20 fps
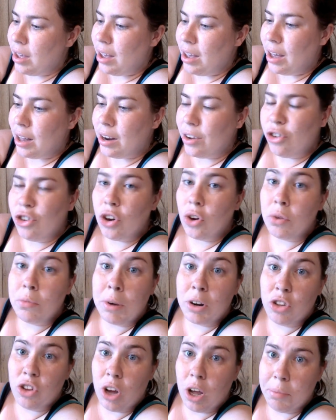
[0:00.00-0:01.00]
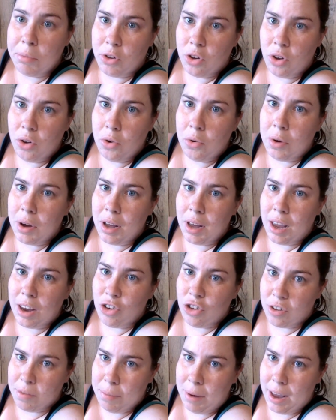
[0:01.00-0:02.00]
And I showed my top 2
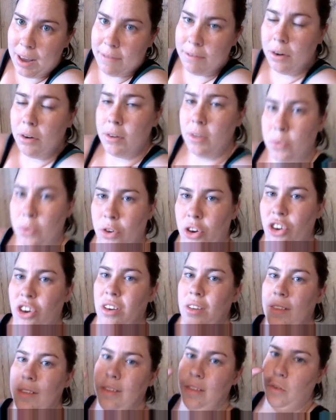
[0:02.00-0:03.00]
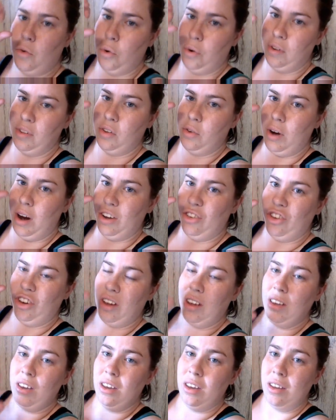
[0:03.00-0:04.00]
anxious behaviors, which is, of course,
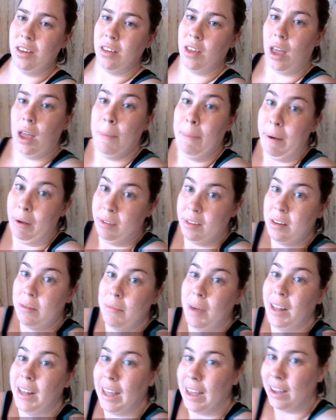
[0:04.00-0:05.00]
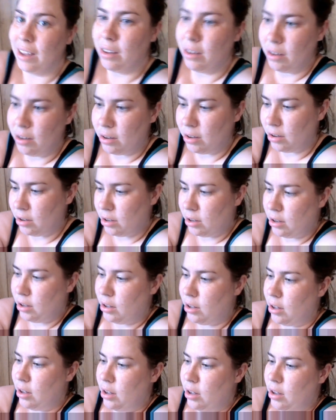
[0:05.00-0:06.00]
scratching and bouncing my leg.
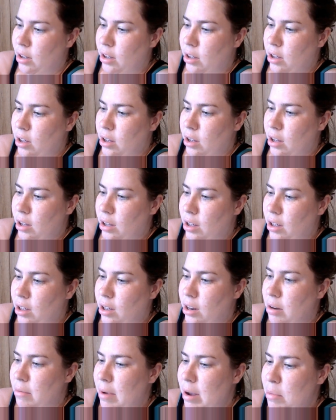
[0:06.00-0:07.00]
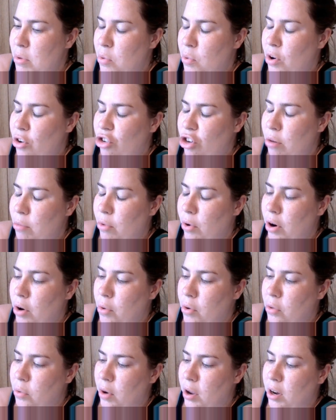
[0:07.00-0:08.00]
And it made me wish Emeril
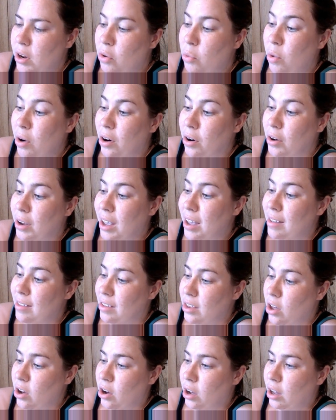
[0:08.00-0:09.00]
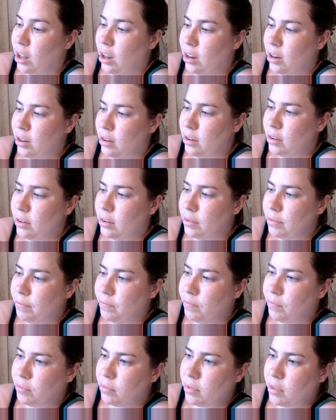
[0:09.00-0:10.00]
was ready to work. He's not.
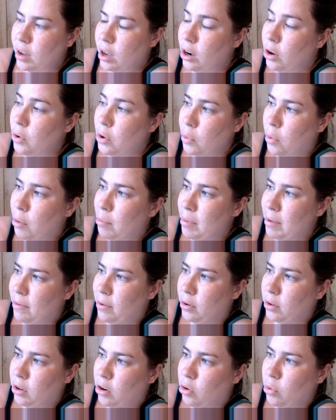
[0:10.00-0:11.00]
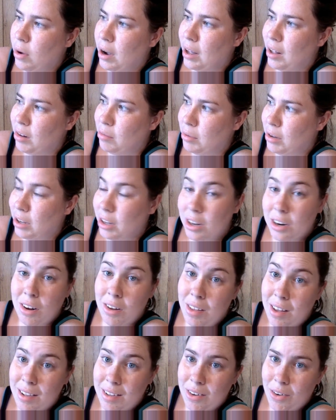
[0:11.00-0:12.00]
I know he won't be for a little while, but, you know,
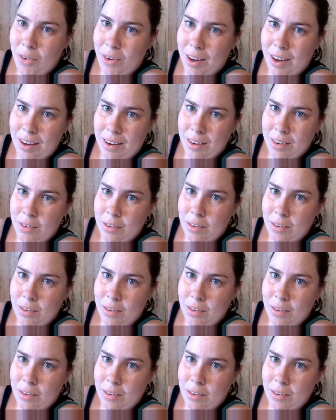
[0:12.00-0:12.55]
that's okay.